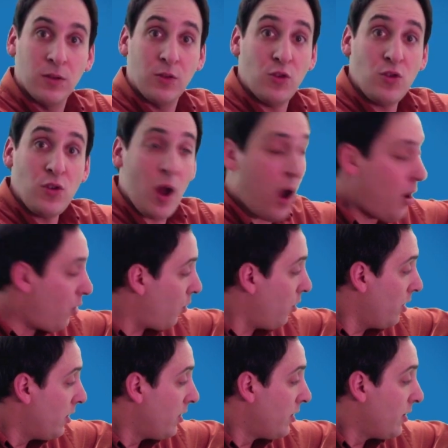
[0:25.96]

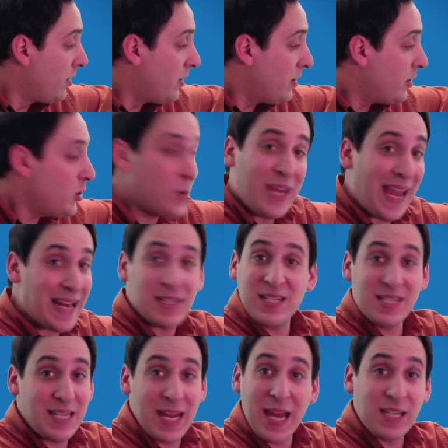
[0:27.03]
No, you can't
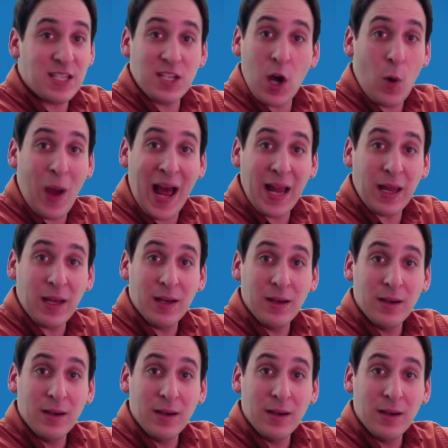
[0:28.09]
see it so well?